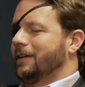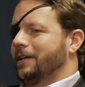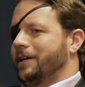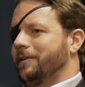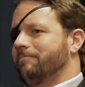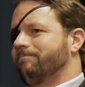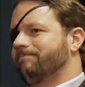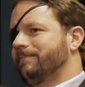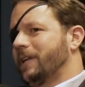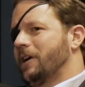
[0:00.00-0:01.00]

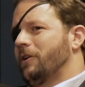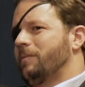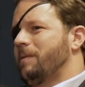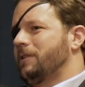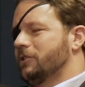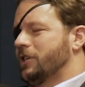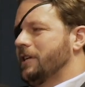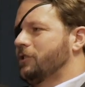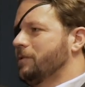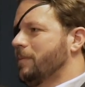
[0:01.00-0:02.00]
And maybe you'll
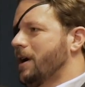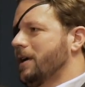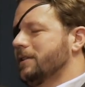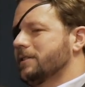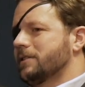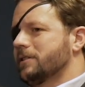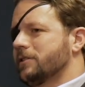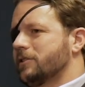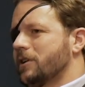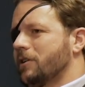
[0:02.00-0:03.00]
change some minds.
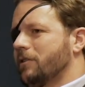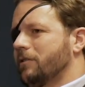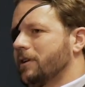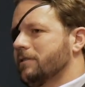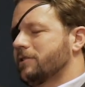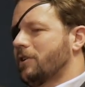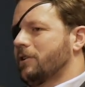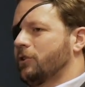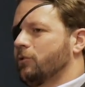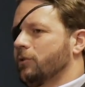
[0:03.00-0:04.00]
So,
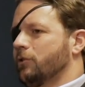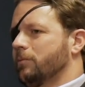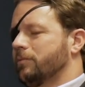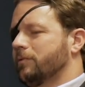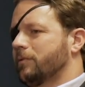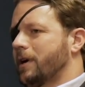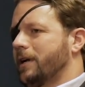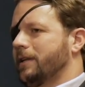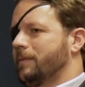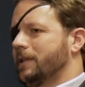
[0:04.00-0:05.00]
start a group,
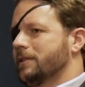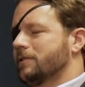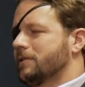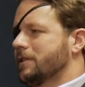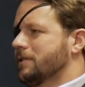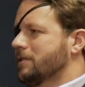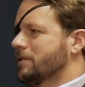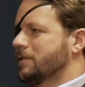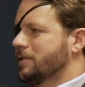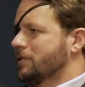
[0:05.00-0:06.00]
right? I mean, this
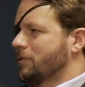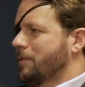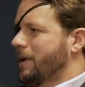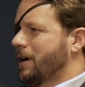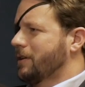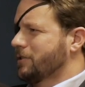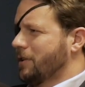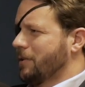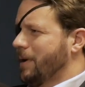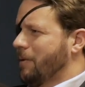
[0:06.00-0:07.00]
is what
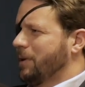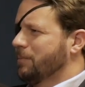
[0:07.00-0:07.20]
America's all about.